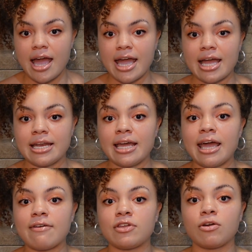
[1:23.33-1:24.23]
And
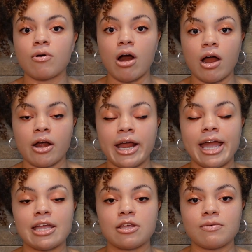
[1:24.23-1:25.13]
if you are
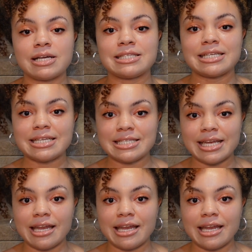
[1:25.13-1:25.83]
a US citizen